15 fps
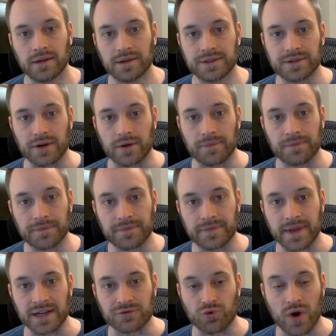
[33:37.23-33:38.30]
So
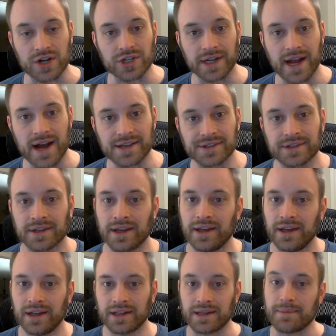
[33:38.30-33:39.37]
thanks for watching, guys.
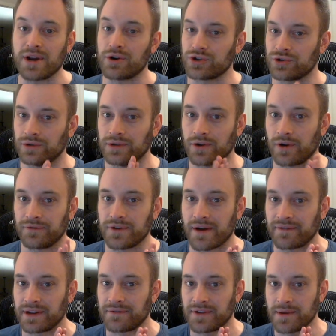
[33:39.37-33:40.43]
Let me know, know if you
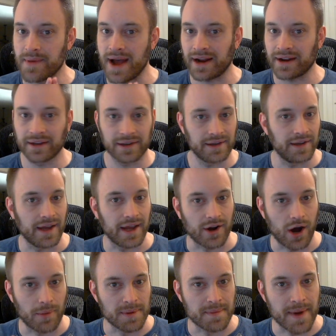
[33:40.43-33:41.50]
have any feedback,
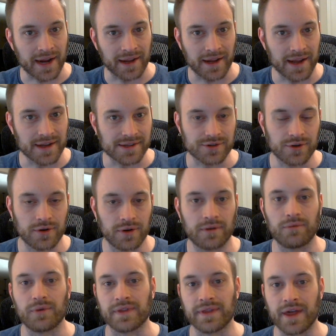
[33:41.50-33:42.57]
and I'll be back again
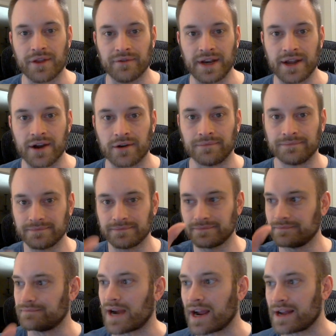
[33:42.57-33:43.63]
soon with another video.
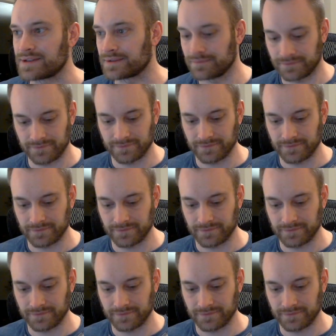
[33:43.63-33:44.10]
Bye, guys.